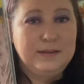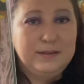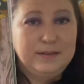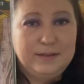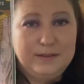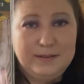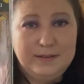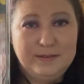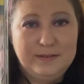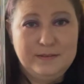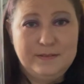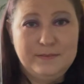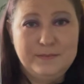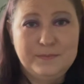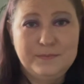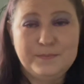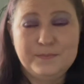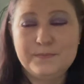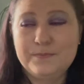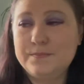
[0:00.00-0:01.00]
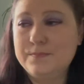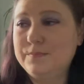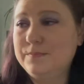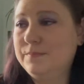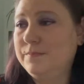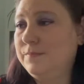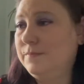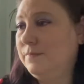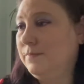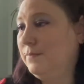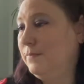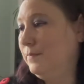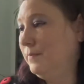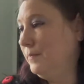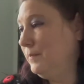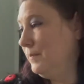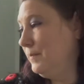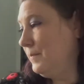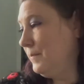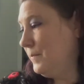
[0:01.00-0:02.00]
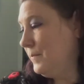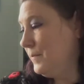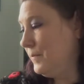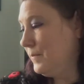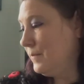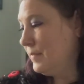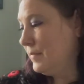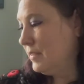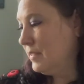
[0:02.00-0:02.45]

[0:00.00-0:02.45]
Nothing is said.